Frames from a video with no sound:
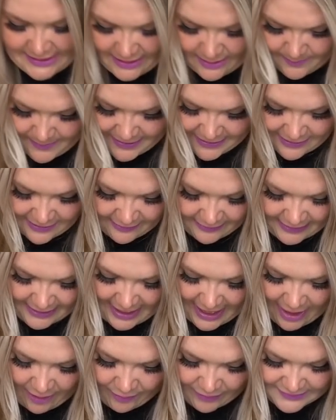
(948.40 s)
take a peek at it
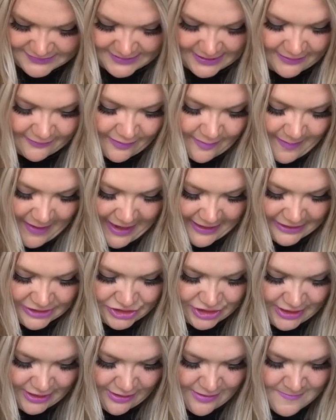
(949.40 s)
outside of the
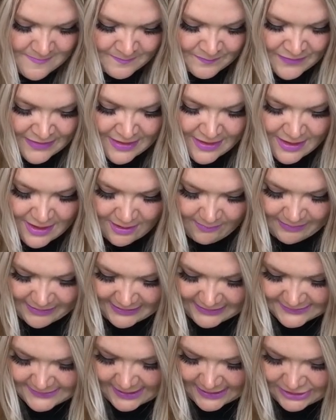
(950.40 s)
packaging,
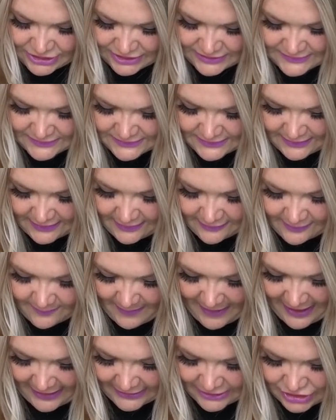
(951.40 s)
because I just think the
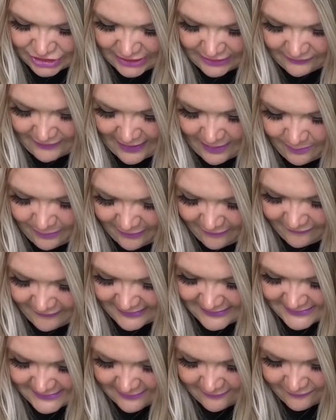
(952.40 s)
packaging like
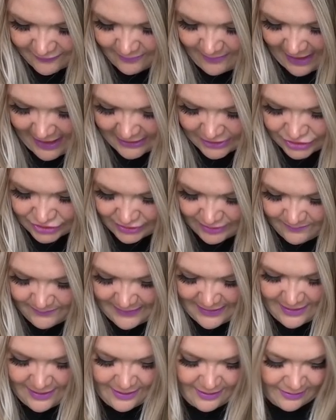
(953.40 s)
prevents it from actually
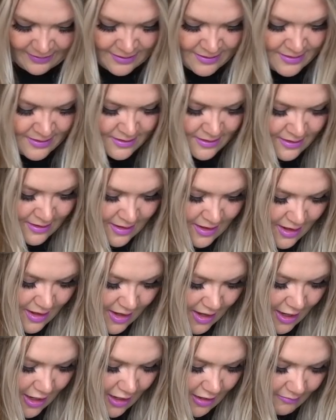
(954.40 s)
being
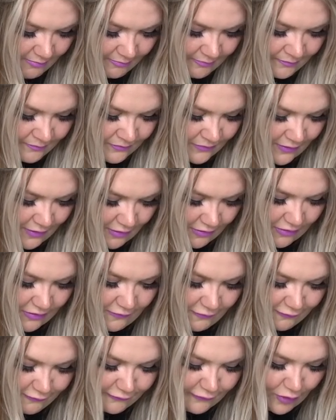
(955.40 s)
um,
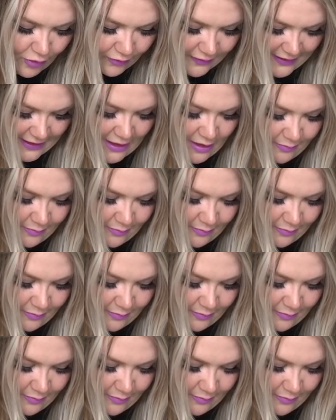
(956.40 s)
fully